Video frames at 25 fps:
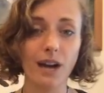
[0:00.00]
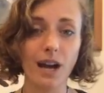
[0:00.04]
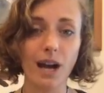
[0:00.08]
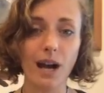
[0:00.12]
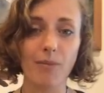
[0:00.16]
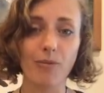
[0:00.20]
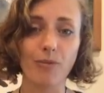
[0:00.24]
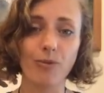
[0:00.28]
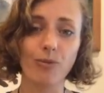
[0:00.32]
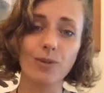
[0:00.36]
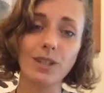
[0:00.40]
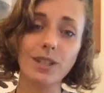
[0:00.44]

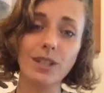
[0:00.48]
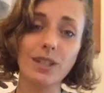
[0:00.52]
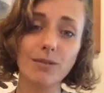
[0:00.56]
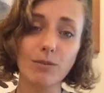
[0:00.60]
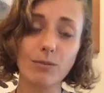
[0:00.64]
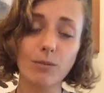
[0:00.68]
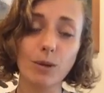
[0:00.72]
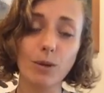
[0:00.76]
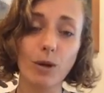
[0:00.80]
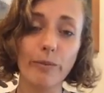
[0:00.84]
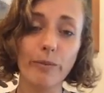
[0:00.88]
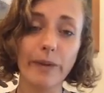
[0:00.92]
Really
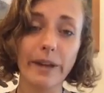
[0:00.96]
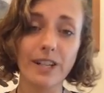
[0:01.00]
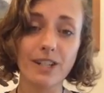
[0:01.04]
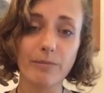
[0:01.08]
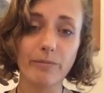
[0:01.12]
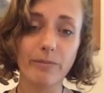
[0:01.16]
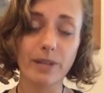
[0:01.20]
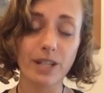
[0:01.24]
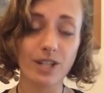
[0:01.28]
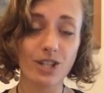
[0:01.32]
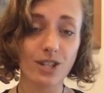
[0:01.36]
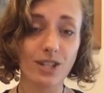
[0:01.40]
remote
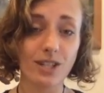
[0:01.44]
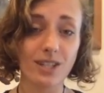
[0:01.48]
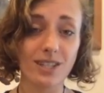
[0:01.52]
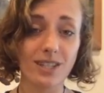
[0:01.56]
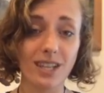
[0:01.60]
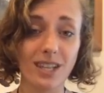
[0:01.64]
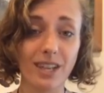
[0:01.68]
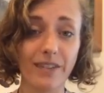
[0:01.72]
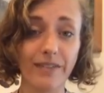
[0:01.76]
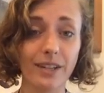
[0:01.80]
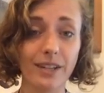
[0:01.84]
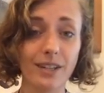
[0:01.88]
beaches,
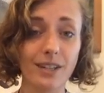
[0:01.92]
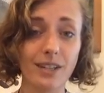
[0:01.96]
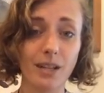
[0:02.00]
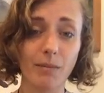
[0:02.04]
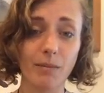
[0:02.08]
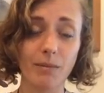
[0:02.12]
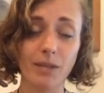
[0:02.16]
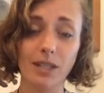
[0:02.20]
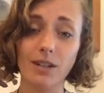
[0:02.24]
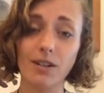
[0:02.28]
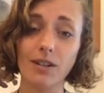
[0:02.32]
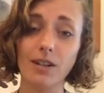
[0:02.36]
even
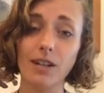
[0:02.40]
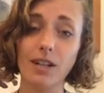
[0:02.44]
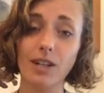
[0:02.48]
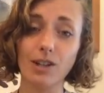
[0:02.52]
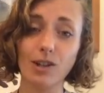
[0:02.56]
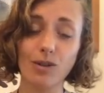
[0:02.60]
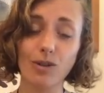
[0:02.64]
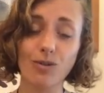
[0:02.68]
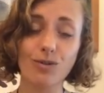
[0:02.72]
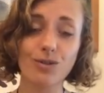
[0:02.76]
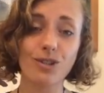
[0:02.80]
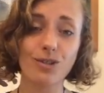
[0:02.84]
some here in
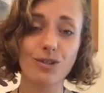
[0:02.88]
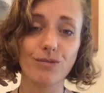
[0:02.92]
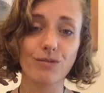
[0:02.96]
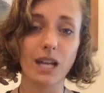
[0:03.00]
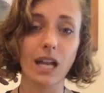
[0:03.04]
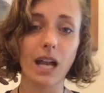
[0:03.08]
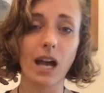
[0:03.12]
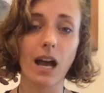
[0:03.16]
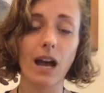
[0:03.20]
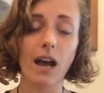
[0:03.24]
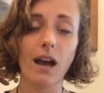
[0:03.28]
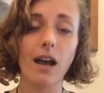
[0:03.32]
Costa
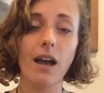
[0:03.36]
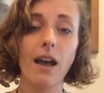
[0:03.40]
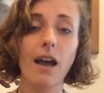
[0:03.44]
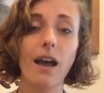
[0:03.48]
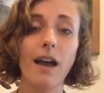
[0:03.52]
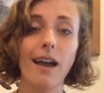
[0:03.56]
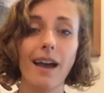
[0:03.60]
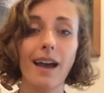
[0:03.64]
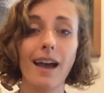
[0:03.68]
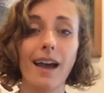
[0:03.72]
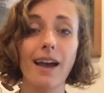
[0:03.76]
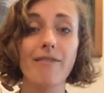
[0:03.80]
Rica,
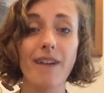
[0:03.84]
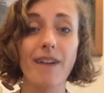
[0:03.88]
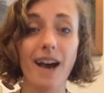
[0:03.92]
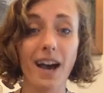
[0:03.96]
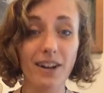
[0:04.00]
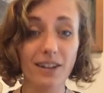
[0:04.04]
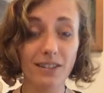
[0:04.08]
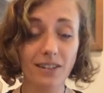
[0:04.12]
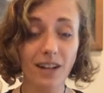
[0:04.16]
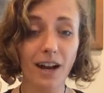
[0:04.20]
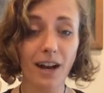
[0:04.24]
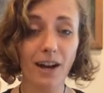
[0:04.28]
have
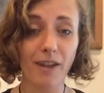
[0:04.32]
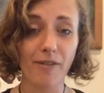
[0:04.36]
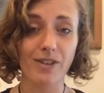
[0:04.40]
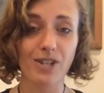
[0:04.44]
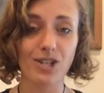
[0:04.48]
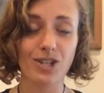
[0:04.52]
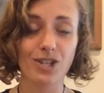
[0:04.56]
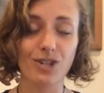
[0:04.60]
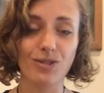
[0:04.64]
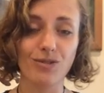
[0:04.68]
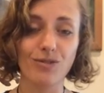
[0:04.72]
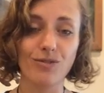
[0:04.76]
had a lot of
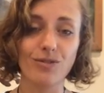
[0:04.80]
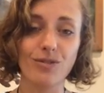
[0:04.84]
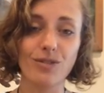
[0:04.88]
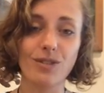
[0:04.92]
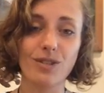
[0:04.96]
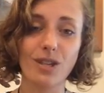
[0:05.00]
issues.